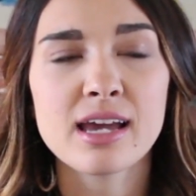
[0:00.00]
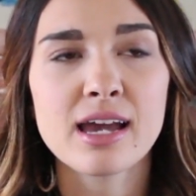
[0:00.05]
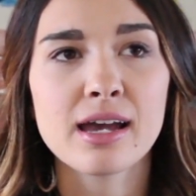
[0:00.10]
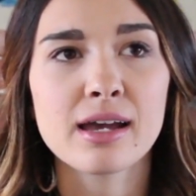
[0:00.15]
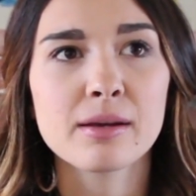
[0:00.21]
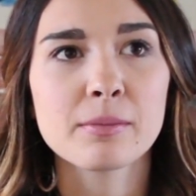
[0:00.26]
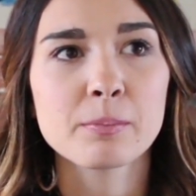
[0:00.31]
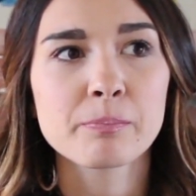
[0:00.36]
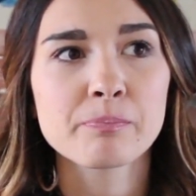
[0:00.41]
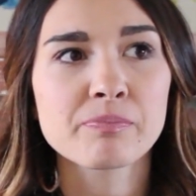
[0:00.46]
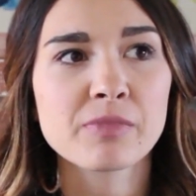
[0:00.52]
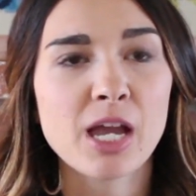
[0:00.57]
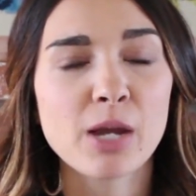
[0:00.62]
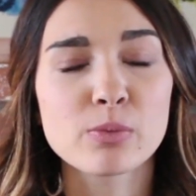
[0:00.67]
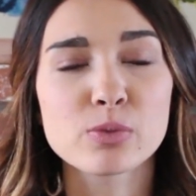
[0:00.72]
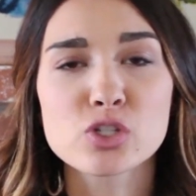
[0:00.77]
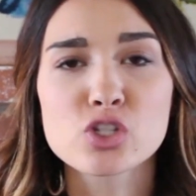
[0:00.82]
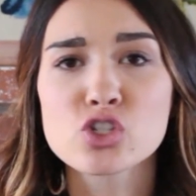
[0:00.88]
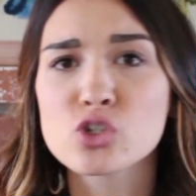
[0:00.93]

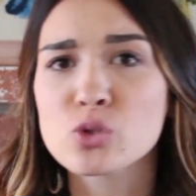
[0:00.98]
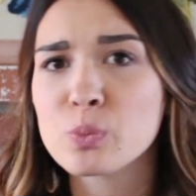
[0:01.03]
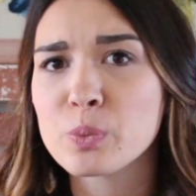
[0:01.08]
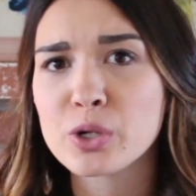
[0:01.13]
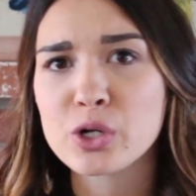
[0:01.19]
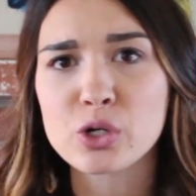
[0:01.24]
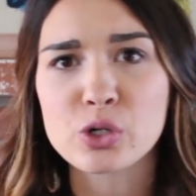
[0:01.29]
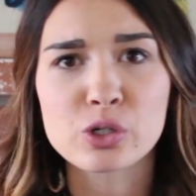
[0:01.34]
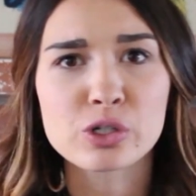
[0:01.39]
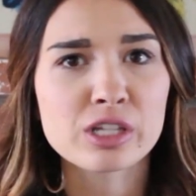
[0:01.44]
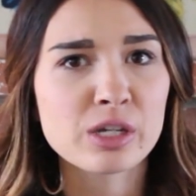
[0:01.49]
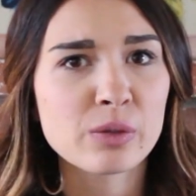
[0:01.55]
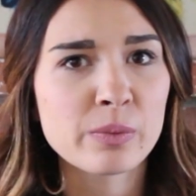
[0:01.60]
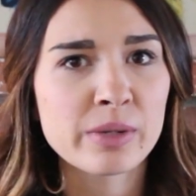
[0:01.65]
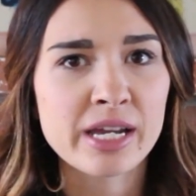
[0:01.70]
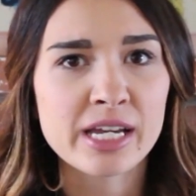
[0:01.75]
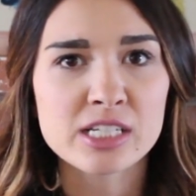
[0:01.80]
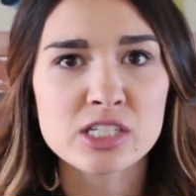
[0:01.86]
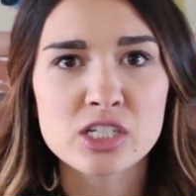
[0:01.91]
I was super early
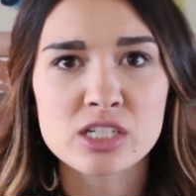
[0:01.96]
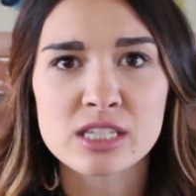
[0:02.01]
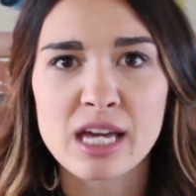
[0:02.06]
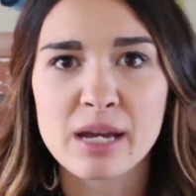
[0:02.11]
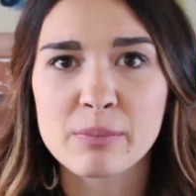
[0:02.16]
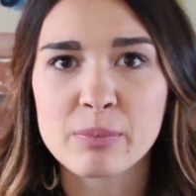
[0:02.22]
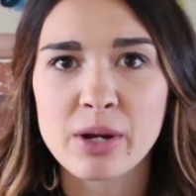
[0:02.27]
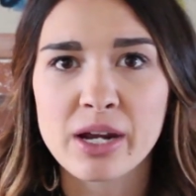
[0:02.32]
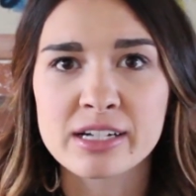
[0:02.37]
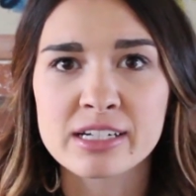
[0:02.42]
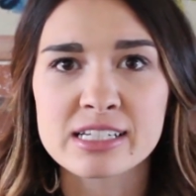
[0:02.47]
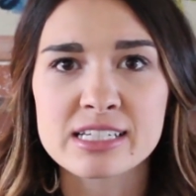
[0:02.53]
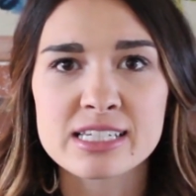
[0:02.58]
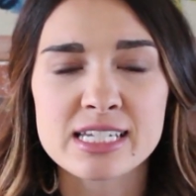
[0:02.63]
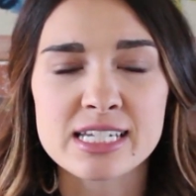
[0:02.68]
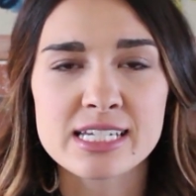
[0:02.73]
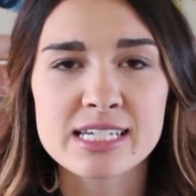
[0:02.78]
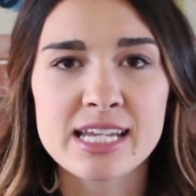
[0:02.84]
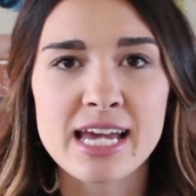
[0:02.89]
when I took that
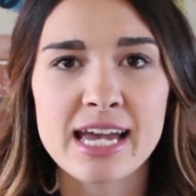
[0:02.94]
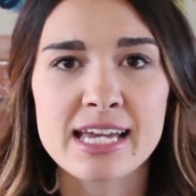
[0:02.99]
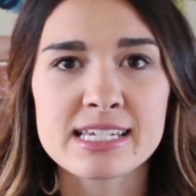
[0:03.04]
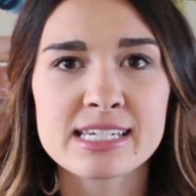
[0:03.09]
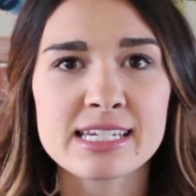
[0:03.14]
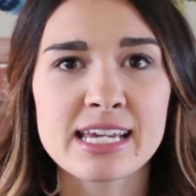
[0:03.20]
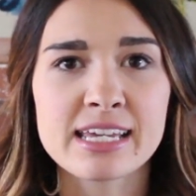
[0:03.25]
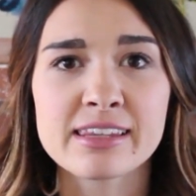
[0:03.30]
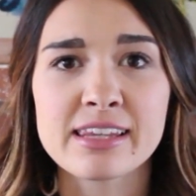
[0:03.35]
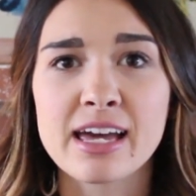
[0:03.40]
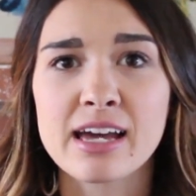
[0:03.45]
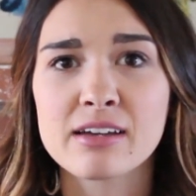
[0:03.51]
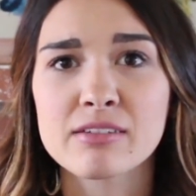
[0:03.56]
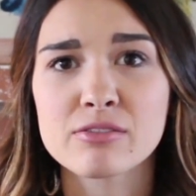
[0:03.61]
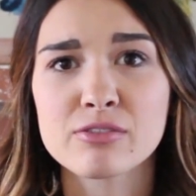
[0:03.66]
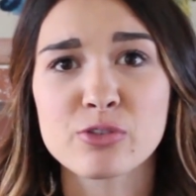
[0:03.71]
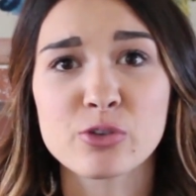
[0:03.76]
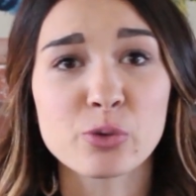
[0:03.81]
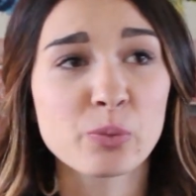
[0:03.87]
pregnancy test, and
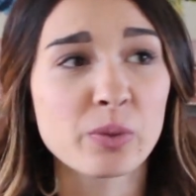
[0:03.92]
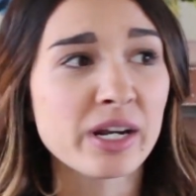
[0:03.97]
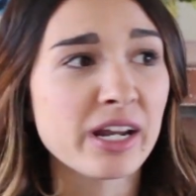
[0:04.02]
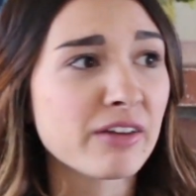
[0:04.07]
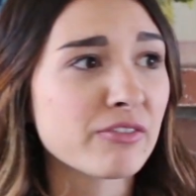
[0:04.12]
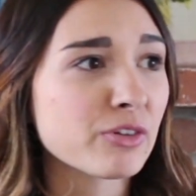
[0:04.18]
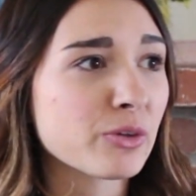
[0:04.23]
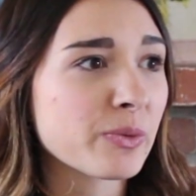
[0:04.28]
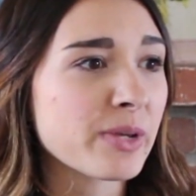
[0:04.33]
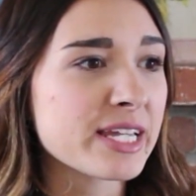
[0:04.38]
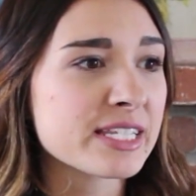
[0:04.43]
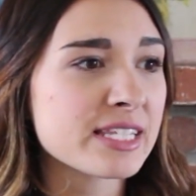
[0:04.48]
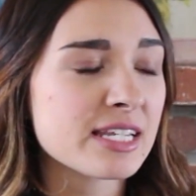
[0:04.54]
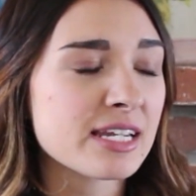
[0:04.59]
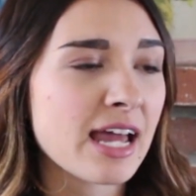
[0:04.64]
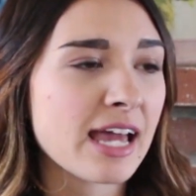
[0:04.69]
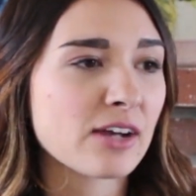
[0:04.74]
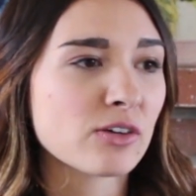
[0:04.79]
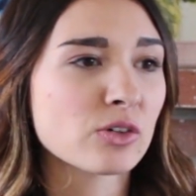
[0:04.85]
that for whatever
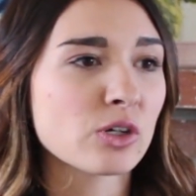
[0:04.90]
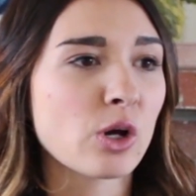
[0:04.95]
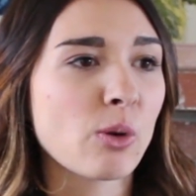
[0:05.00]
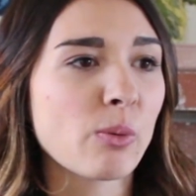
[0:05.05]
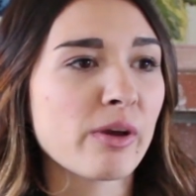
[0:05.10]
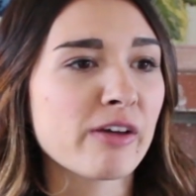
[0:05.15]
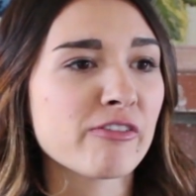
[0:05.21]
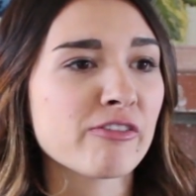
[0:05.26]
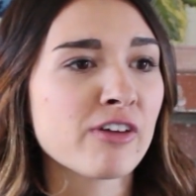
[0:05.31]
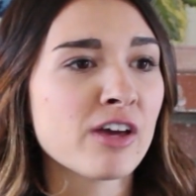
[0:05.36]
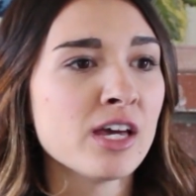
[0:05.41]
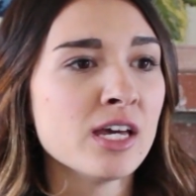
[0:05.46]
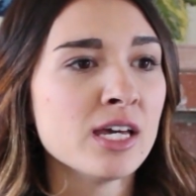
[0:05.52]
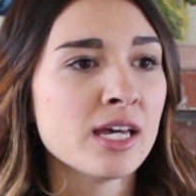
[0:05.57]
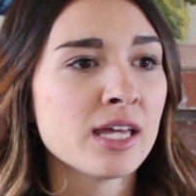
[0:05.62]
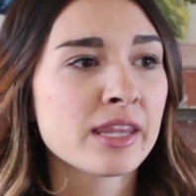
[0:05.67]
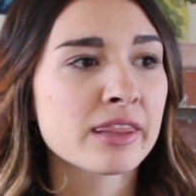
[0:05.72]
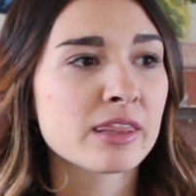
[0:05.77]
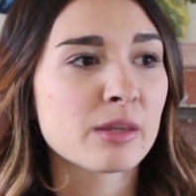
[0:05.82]
reason, I don't know
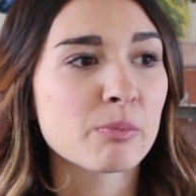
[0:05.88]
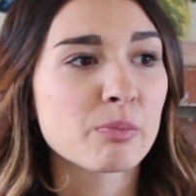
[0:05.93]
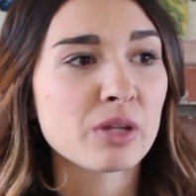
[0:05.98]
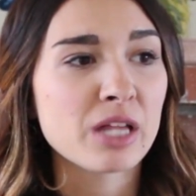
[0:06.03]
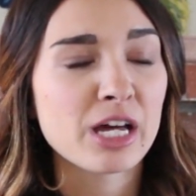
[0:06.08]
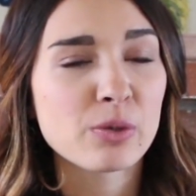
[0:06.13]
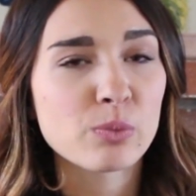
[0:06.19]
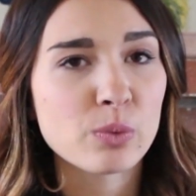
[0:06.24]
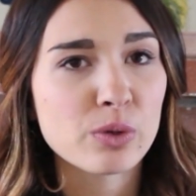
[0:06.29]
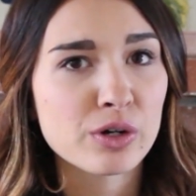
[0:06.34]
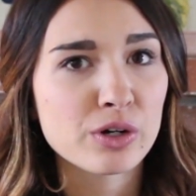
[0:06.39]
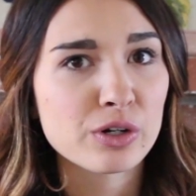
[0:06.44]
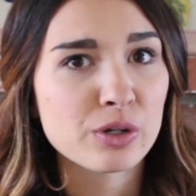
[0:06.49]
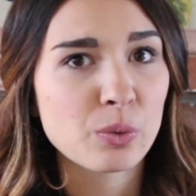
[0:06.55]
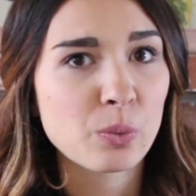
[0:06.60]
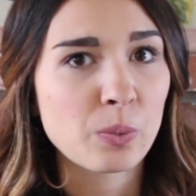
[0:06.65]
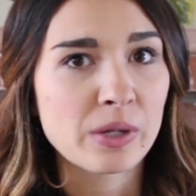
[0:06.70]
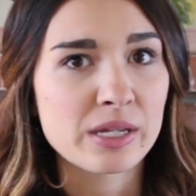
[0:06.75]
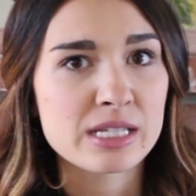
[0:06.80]
if the blood
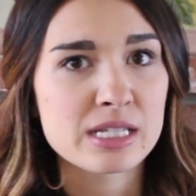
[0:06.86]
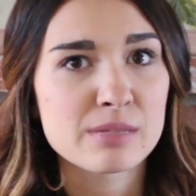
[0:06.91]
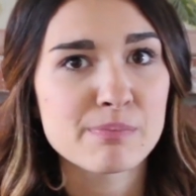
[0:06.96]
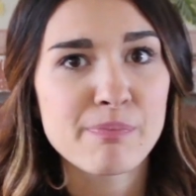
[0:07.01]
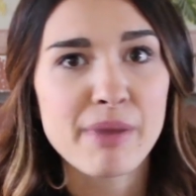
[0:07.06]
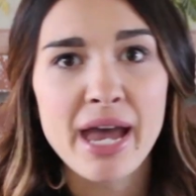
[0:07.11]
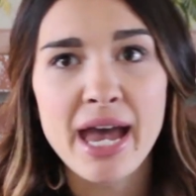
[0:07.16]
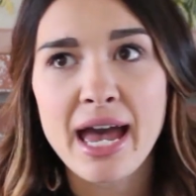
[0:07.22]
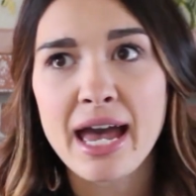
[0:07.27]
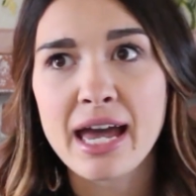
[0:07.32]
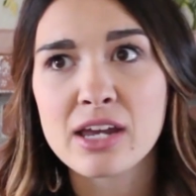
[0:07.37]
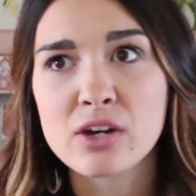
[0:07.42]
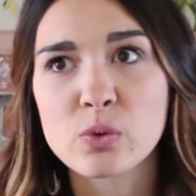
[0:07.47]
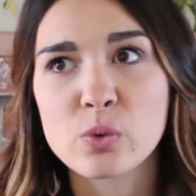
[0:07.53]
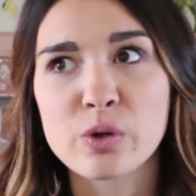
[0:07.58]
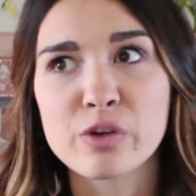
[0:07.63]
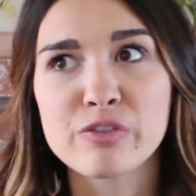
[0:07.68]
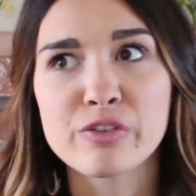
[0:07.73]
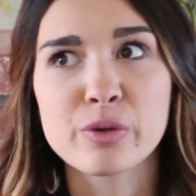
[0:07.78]
work was bad
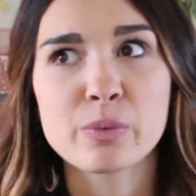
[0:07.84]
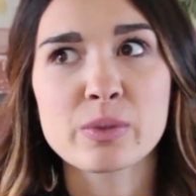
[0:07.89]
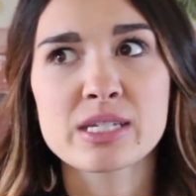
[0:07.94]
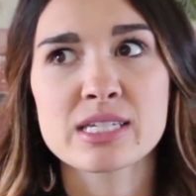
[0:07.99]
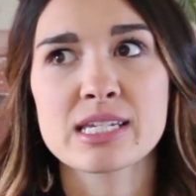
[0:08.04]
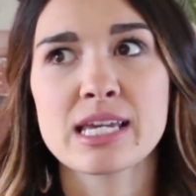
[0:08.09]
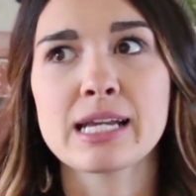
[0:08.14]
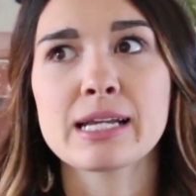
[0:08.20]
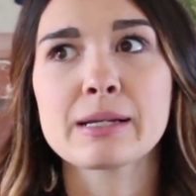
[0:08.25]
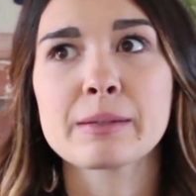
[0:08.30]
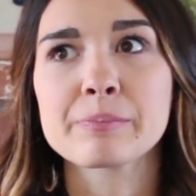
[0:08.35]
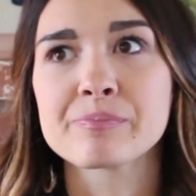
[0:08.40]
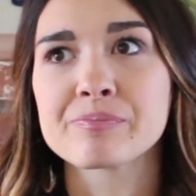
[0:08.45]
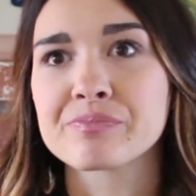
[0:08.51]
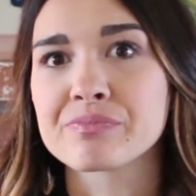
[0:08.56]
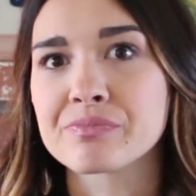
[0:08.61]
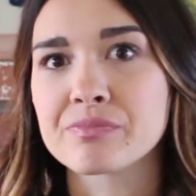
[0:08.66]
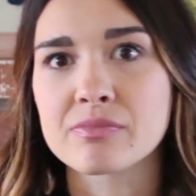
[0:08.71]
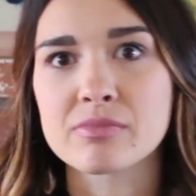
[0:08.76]
or if it was like
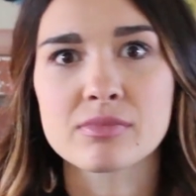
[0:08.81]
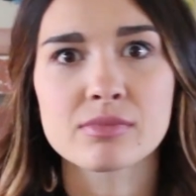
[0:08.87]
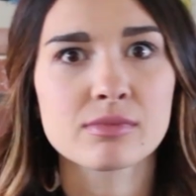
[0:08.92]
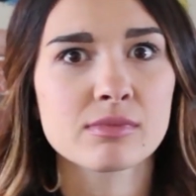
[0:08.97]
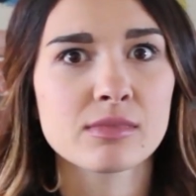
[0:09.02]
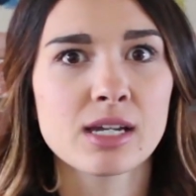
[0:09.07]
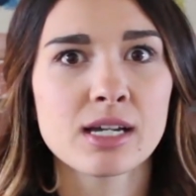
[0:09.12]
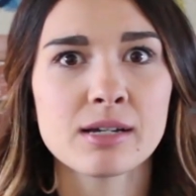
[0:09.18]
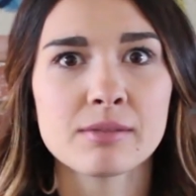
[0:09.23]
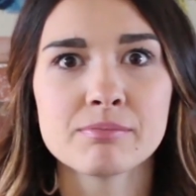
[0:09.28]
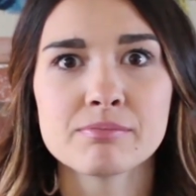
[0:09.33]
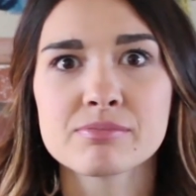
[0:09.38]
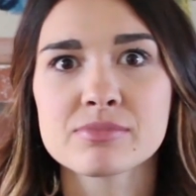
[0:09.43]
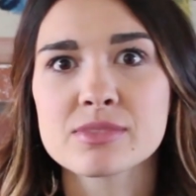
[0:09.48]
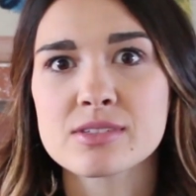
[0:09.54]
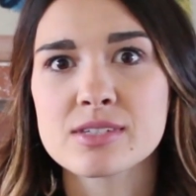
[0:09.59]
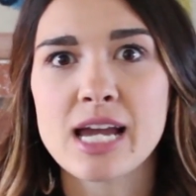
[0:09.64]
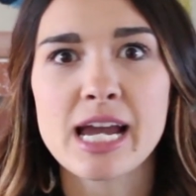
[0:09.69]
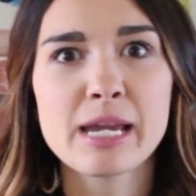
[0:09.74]
a
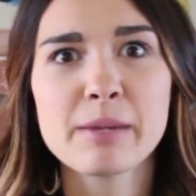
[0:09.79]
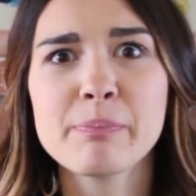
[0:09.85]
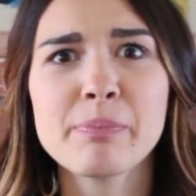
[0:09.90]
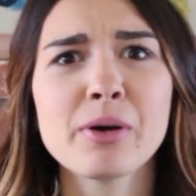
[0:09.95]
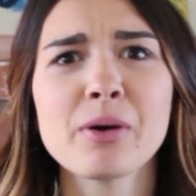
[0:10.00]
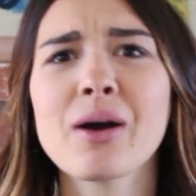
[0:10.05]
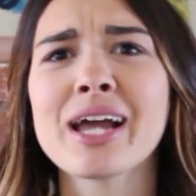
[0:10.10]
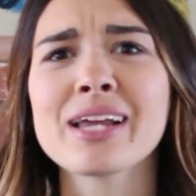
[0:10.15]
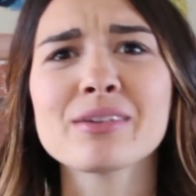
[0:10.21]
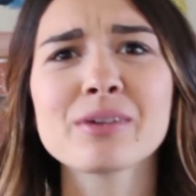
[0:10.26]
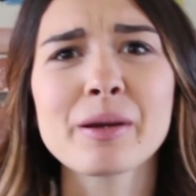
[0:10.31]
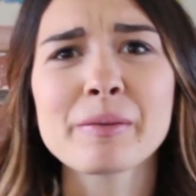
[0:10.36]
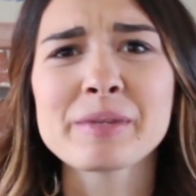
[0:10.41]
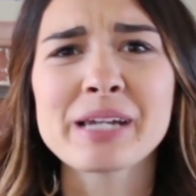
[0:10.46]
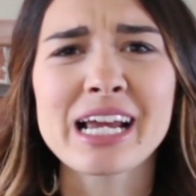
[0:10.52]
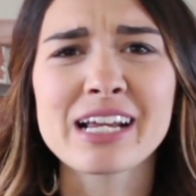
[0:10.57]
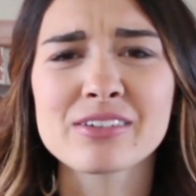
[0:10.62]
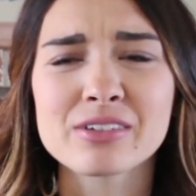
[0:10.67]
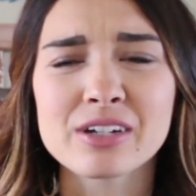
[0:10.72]
typo. I
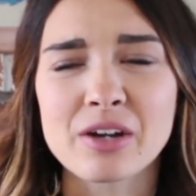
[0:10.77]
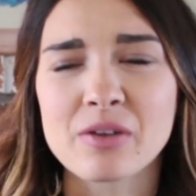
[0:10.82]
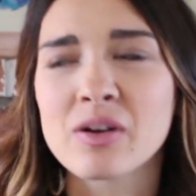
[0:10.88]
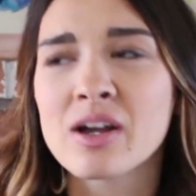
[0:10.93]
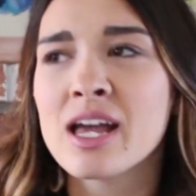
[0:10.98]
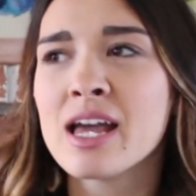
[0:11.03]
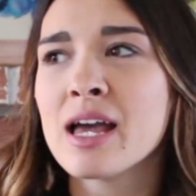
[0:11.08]
don't know.